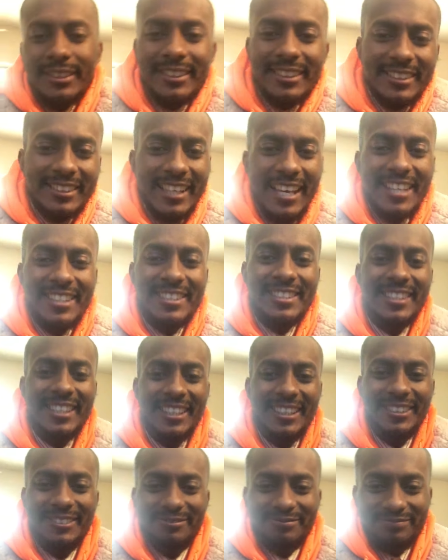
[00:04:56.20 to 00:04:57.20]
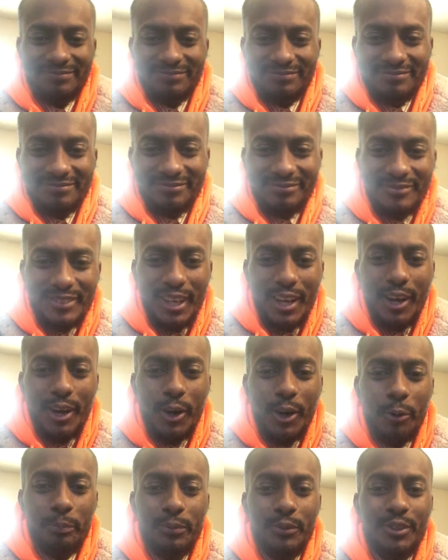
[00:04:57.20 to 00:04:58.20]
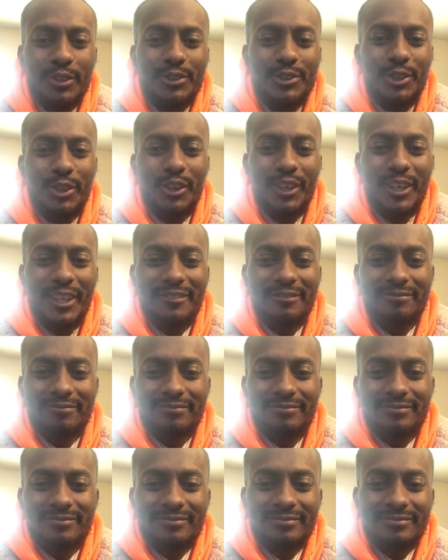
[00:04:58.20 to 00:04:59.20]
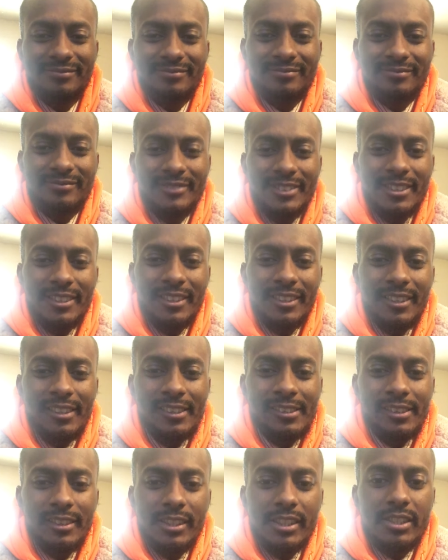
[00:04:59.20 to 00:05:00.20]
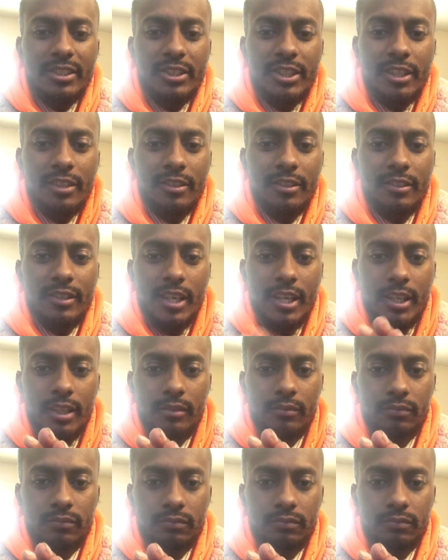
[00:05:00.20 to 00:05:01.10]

And that's it. Hope you enjoyed it. In Jesus' name.